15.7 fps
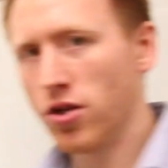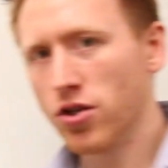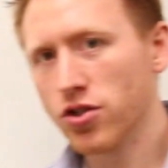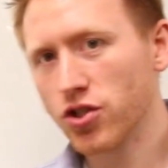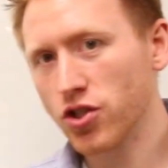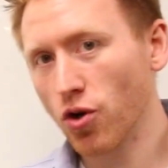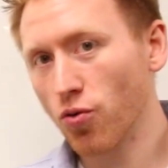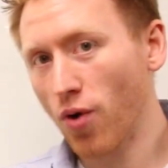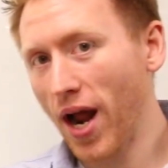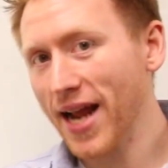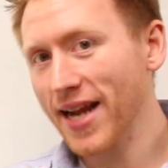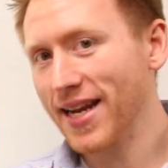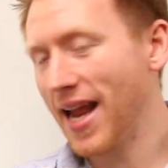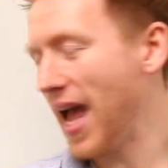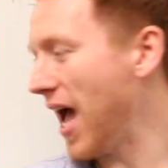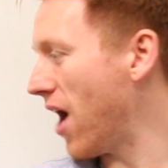So
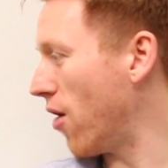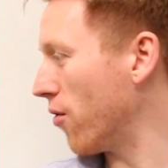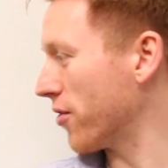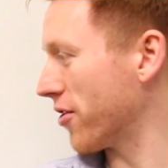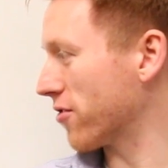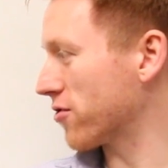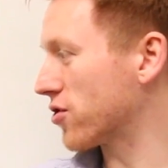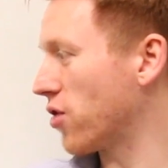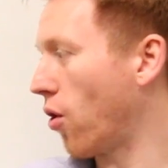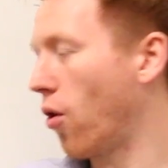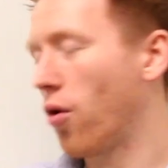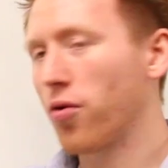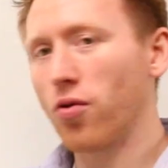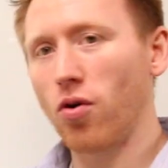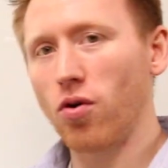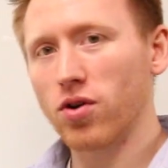right now, your
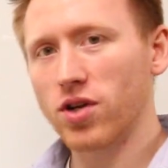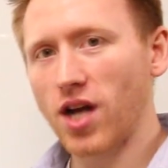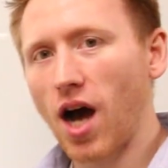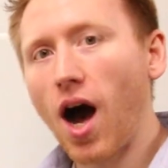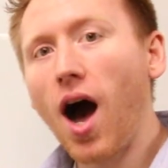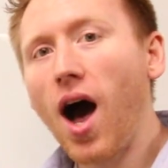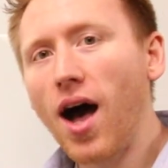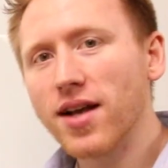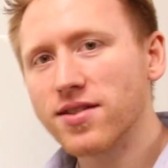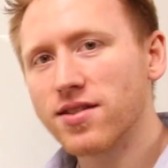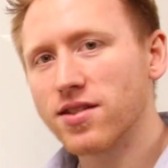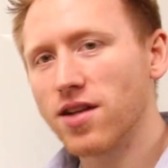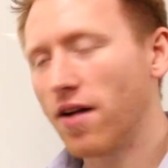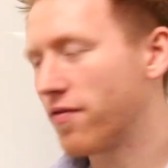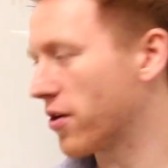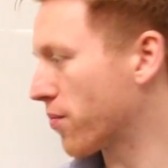total cost
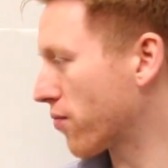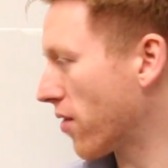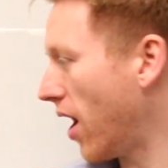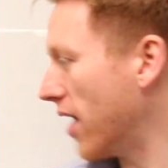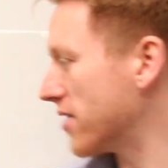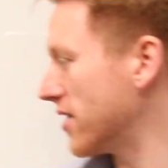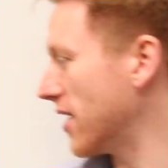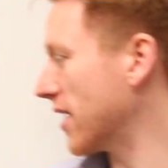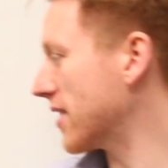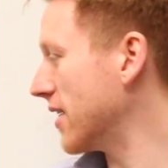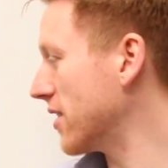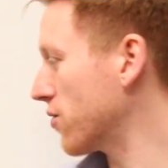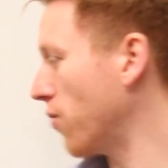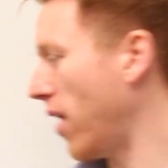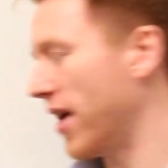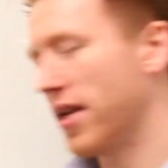of your project
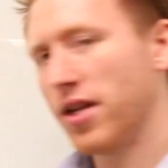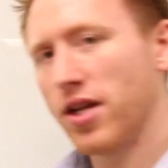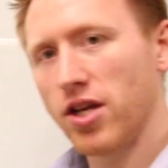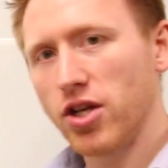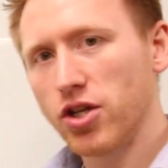is what?